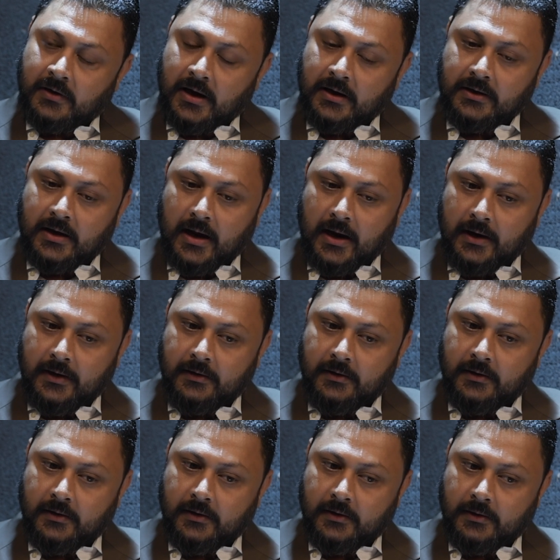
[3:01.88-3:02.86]
Right,
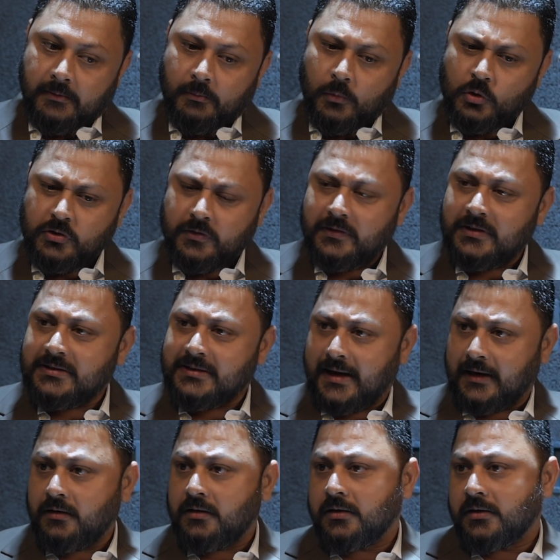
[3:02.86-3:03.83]
and most of the
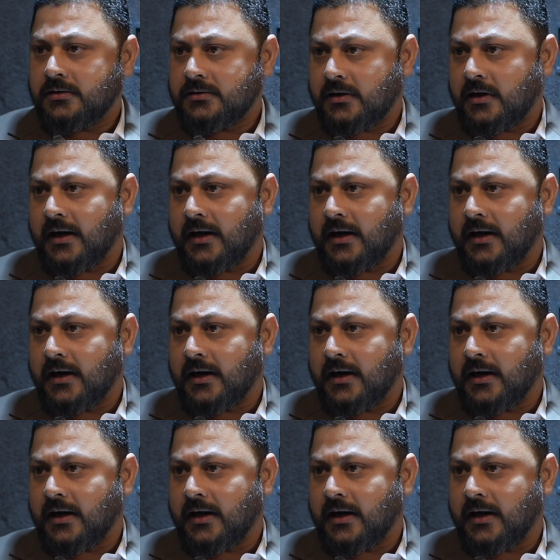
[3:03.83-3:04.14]
sectors